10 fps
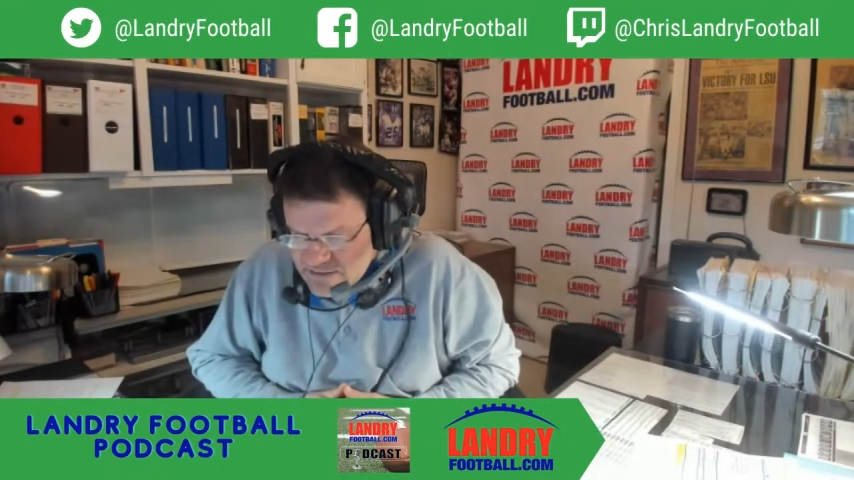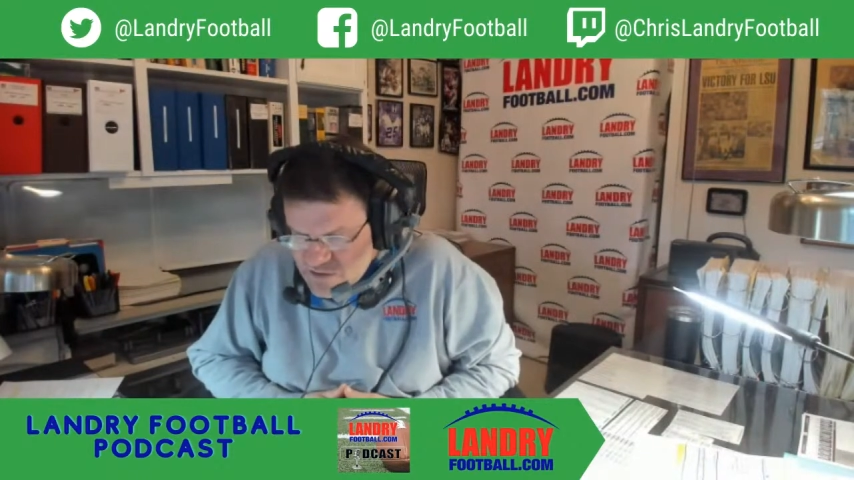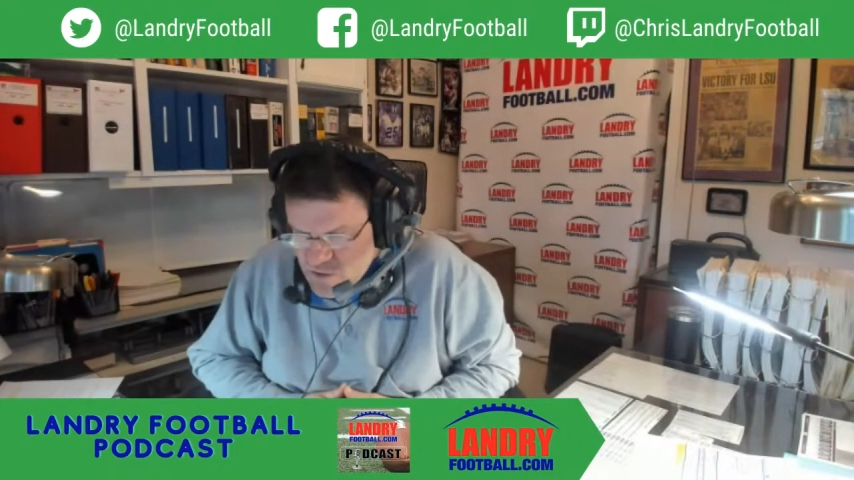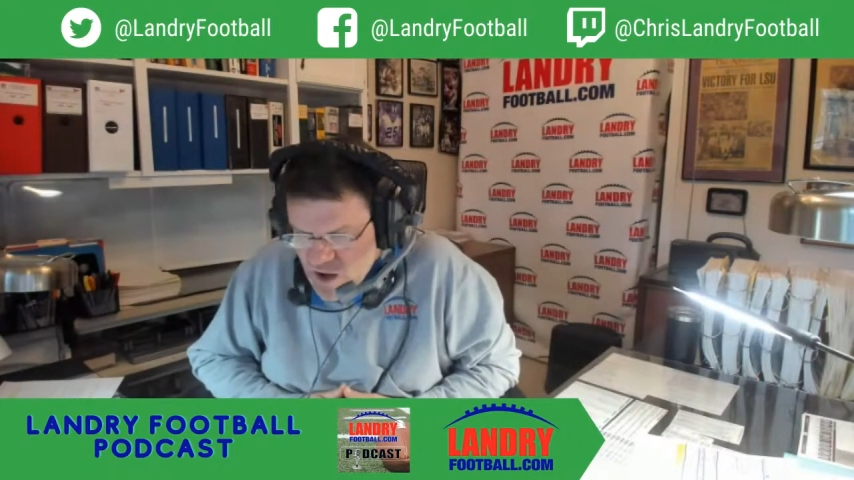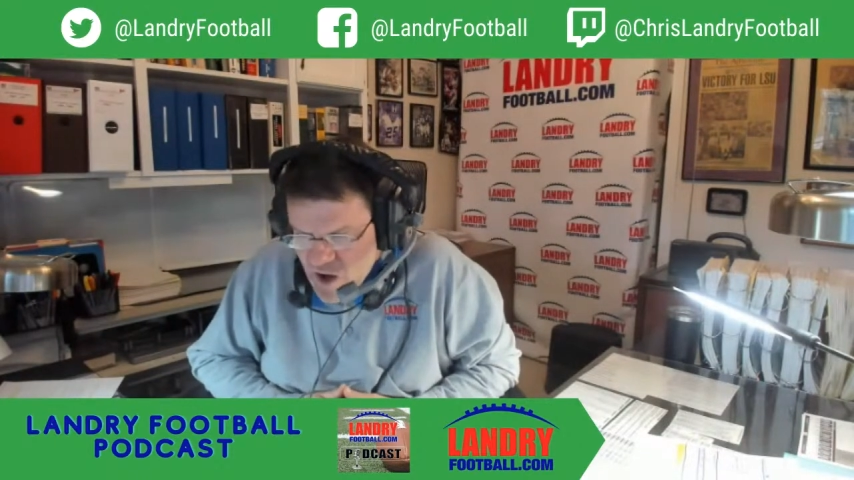to
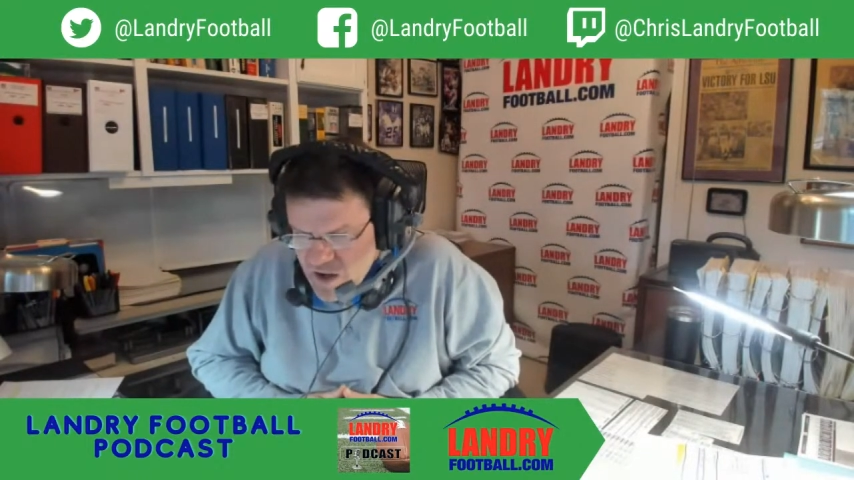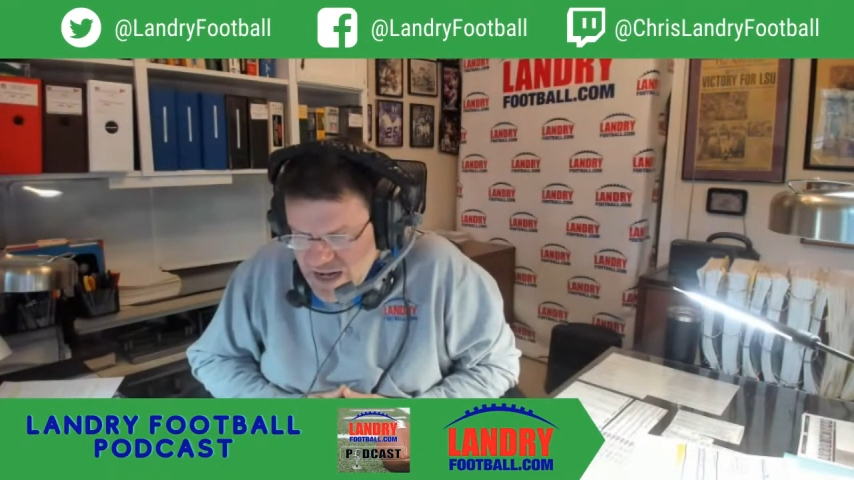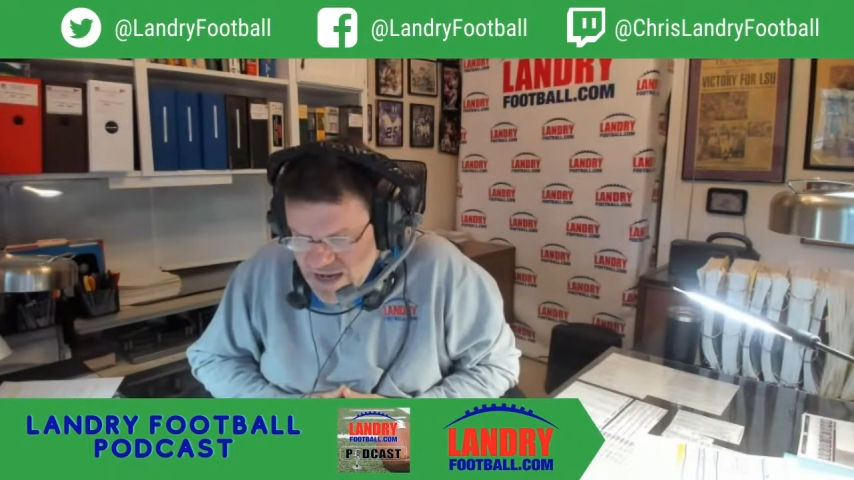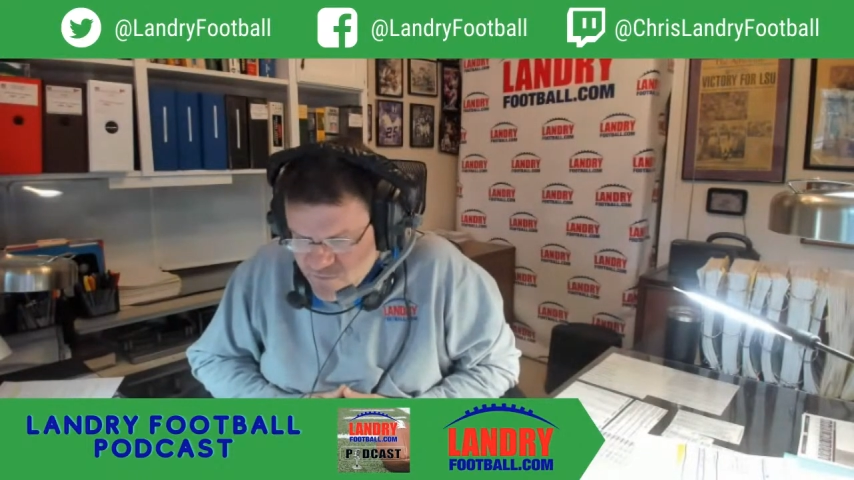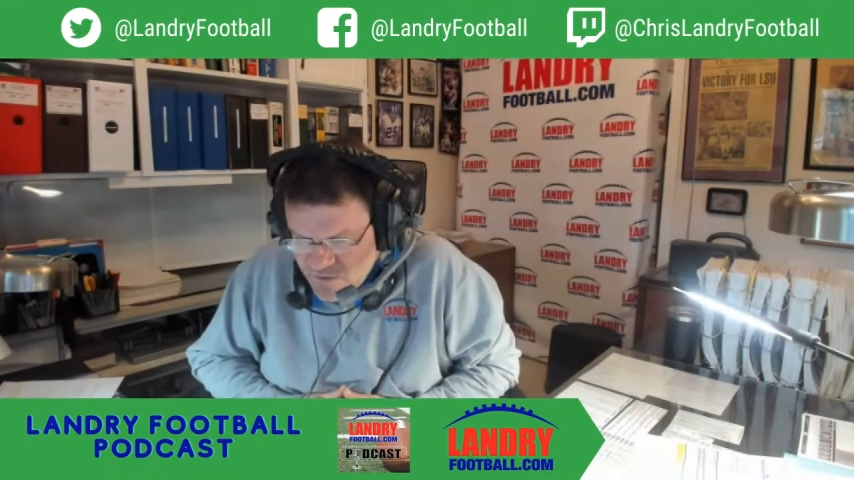all
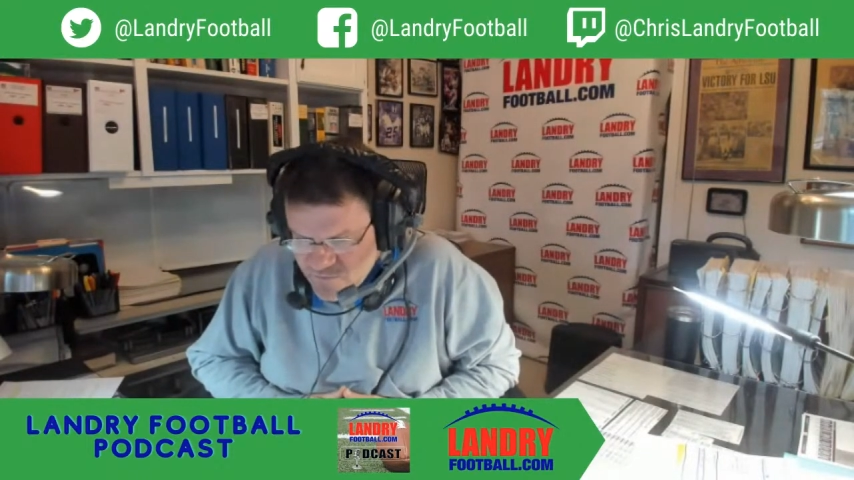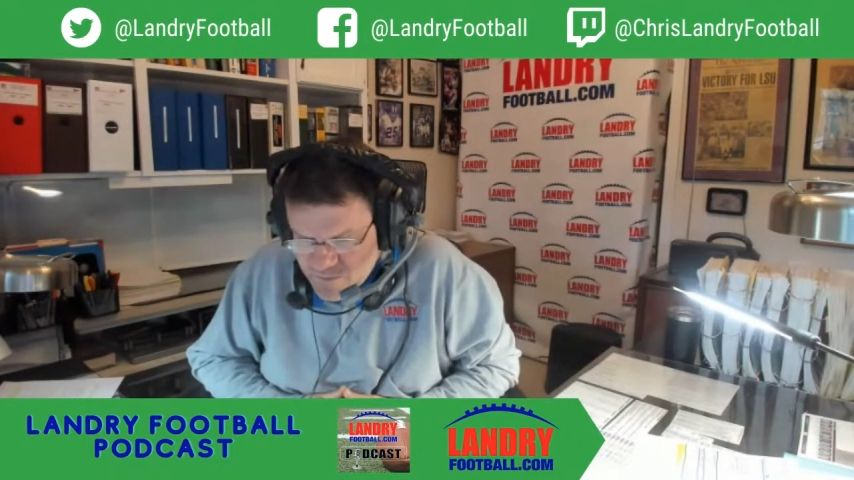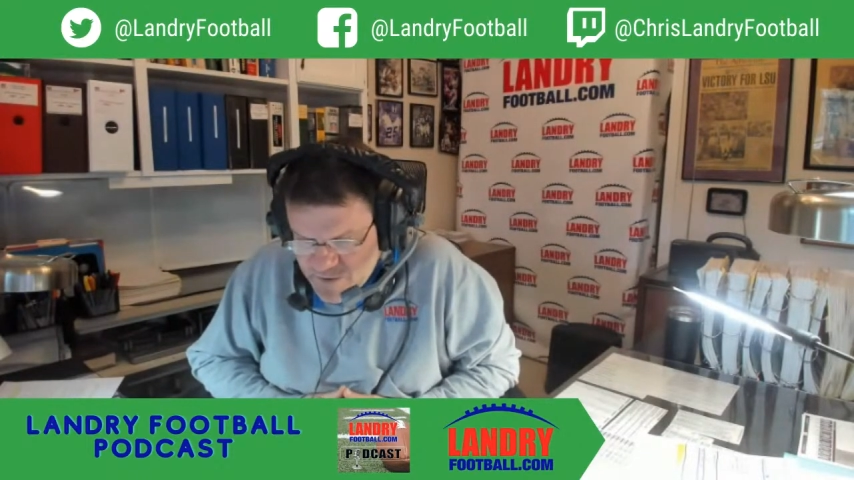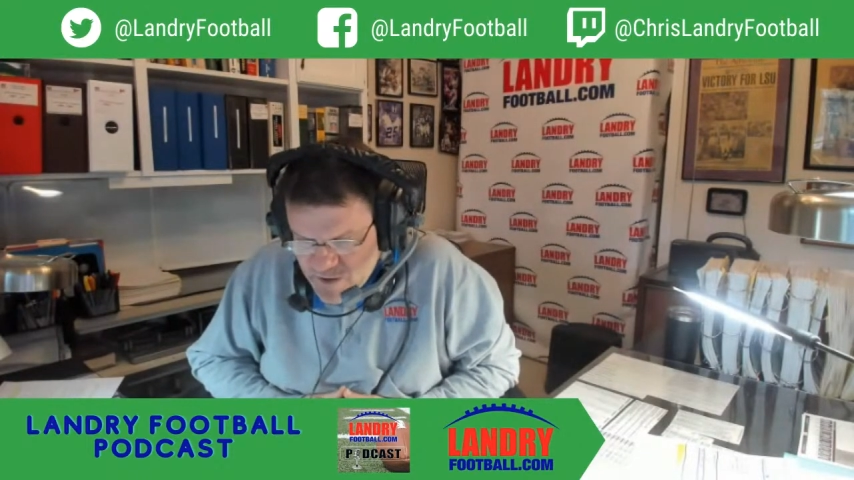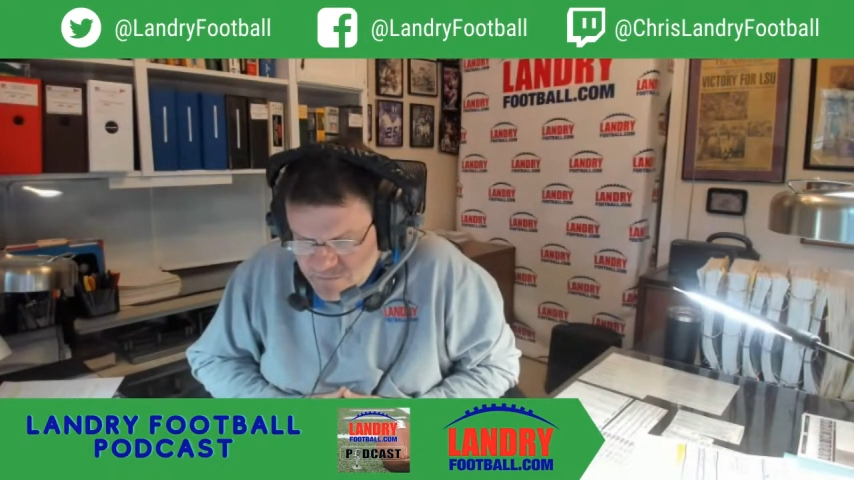Landry
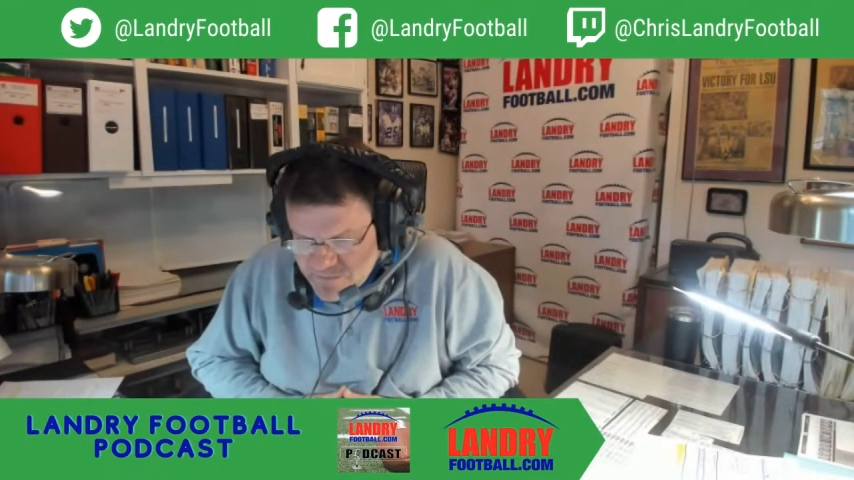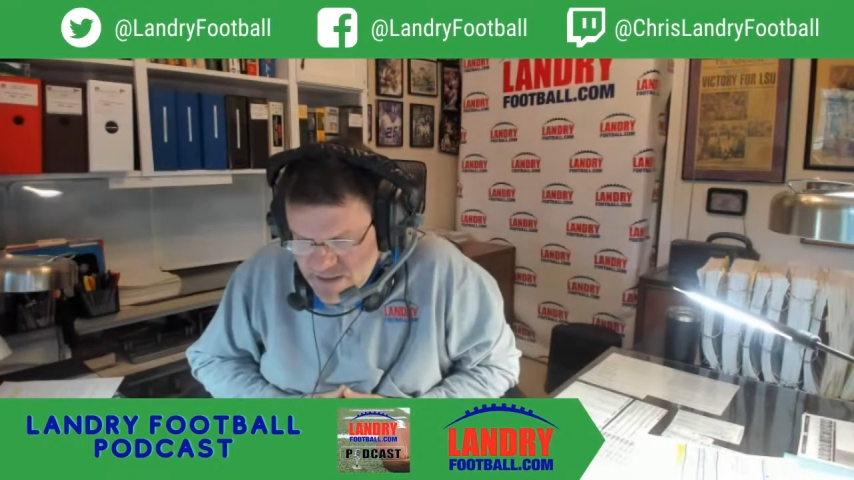Football